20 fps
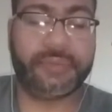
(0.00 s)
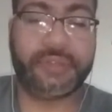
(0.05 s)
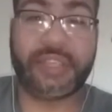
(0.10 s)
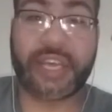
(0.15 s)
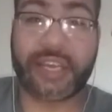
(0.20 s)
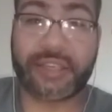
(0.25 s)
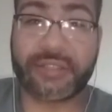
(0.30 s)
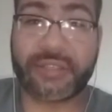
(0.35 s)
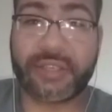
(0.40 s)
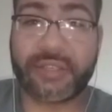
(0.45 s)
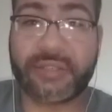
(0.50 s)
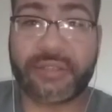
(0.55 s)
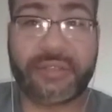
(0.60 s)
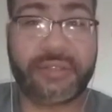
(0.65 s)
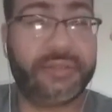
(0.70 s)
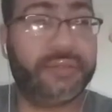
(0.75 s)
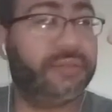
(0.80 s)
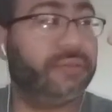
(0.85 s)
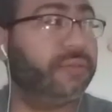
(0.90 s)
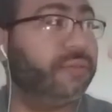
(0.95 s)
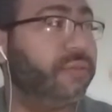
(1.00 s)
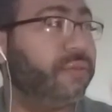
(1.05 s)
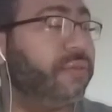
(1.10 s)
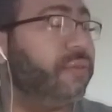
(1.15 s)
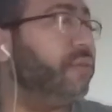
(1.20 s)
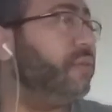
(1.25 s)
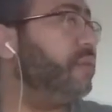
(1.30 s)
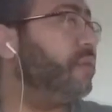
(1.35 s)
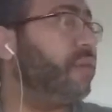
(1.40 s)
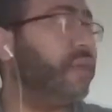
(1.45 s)
Texas,
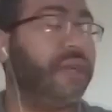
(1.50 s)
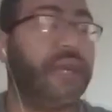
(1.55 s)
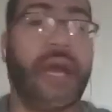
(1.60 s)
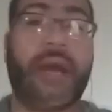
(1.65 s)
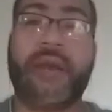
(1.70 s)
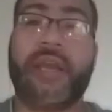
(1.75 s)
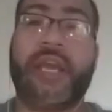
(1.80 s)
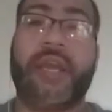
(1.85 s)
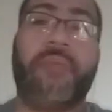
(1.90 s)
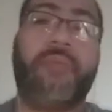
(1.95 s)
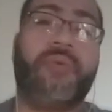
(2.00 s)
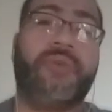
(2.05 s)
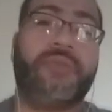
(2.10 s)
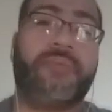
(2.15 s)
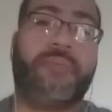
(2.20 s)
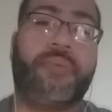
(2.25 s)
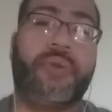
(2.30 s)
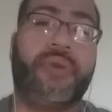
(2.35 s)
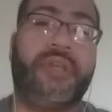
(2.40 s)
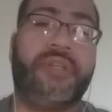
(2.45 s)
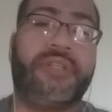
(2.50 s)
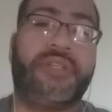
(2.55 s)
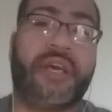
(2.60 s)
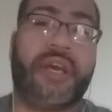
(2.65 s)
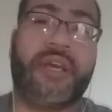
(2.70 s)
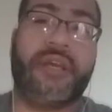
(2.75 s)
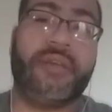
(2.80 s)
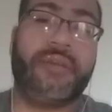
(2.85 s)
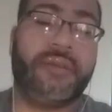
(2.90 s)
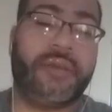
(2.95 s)
and that game was pretty
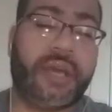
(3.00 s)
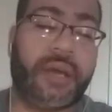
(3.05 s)
tight.